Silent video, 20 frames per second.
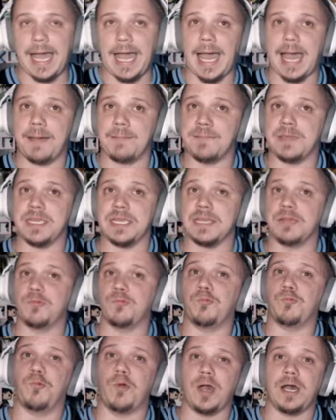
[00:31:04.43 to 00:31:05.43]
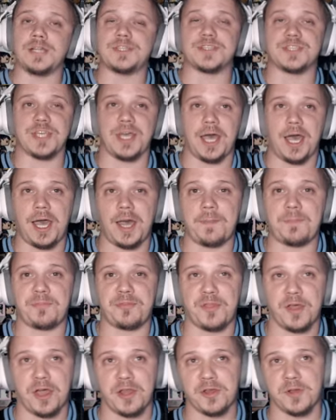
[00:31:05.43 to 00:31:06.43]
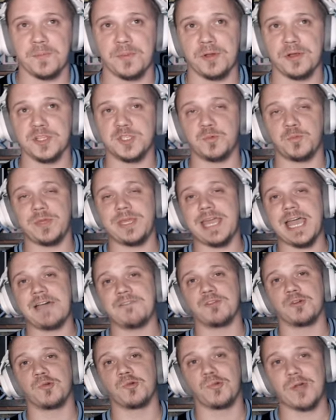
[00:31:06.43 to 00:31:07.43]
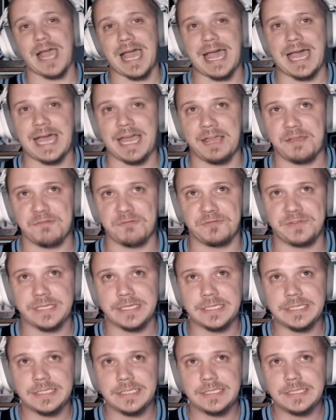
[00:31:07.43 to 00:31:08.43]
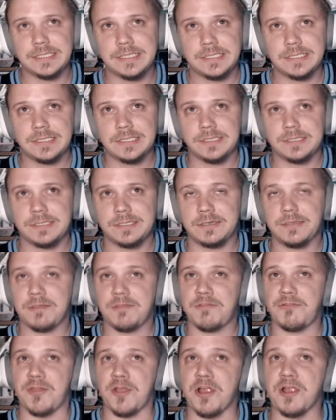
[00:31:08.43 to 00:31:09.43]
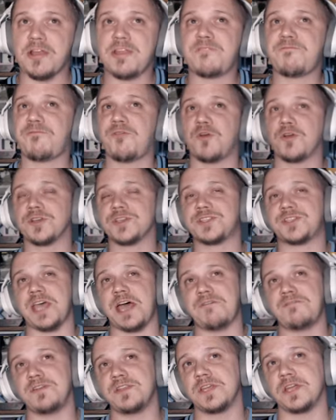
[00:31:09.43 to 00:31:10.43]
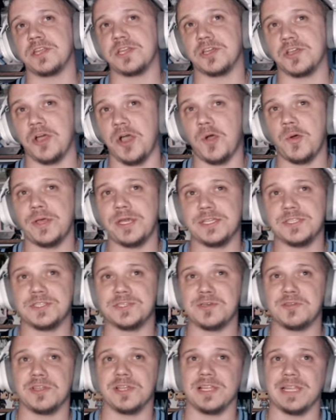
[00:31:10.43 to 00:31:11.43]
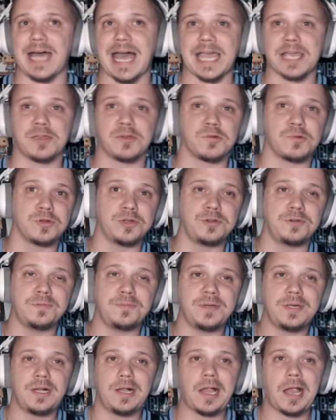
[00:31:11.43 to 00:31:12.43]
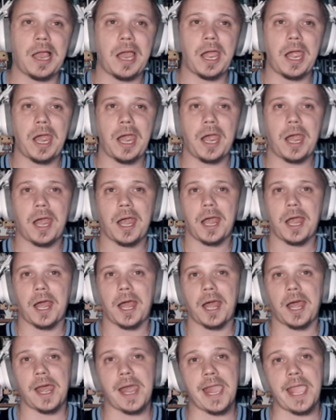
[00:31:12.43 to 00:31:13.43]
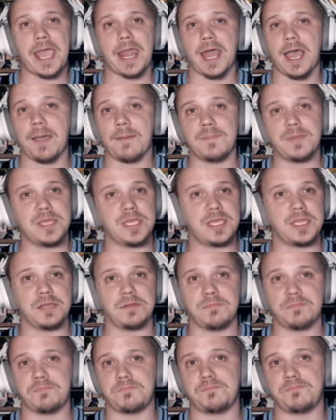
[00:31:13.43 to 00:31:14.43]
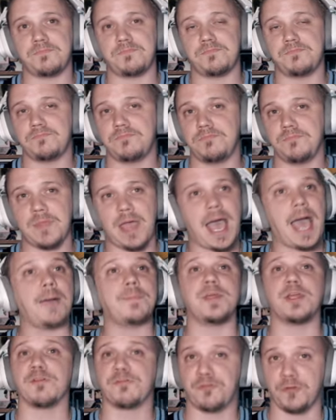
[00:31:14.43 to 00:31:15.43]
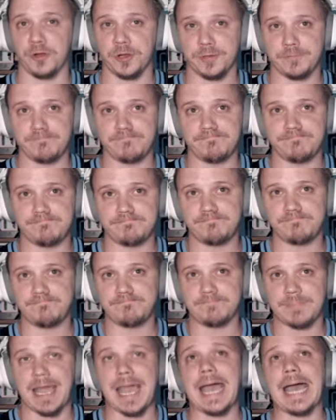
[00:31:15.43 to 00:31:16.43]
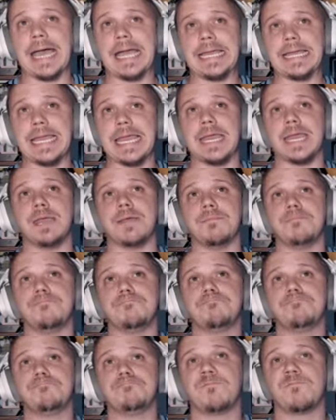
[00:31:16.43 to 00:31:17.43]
I mean, what's up, Thunderbirds? We have arrived. 34-7 gonna go into the locker room. And I mean, I'm here for it. I am